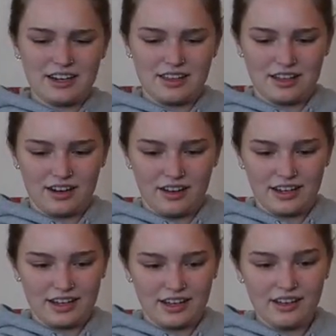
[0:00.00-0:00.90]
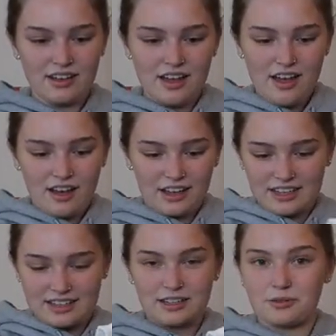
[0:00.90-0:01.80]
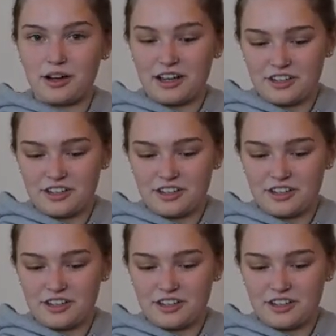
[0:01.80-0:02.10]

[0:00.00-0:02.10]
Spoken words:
anything like it. I guess that's why I